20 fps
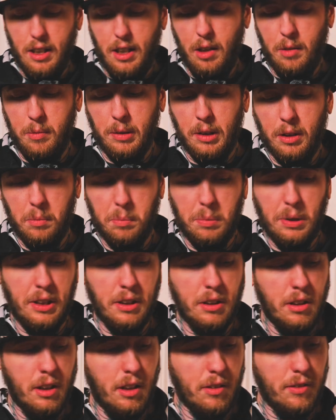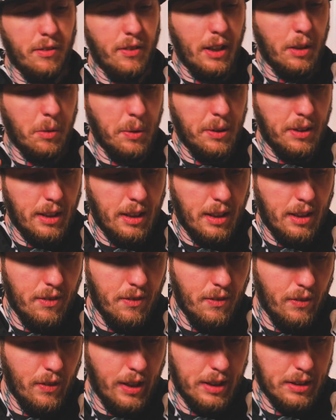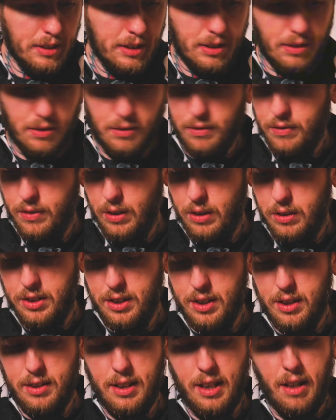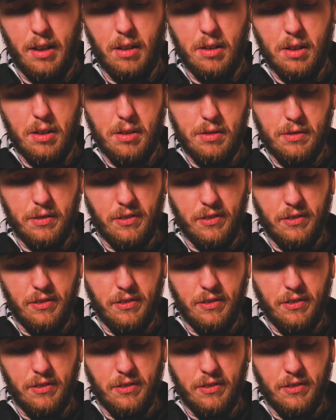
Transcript: I'm going to be clarifying with the Vice Versa Tarot.